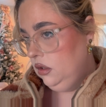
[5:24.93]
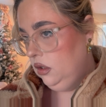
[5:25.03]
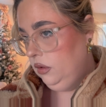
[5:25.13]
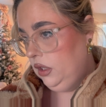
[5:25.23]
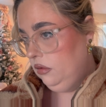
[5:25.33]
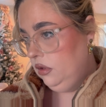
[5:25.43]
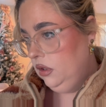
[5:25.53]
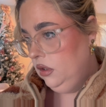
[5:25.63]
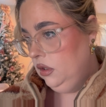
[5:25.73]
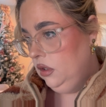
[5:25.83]
There we go.
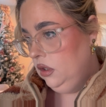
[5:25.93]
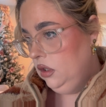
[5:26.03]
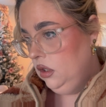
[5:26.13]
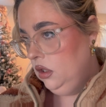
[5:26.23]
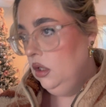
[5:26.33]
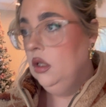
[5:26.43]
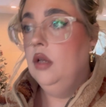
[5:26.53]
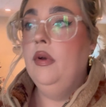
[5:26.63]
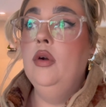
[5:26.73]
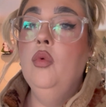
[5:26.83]

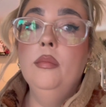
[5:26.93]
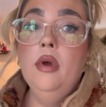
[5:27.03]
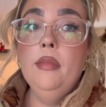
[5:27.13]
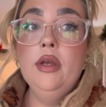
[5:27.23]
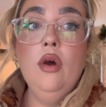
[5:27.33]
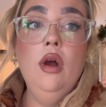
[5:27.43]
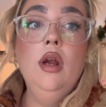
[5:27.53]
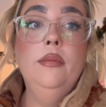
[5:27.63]
If I don't warm up my car,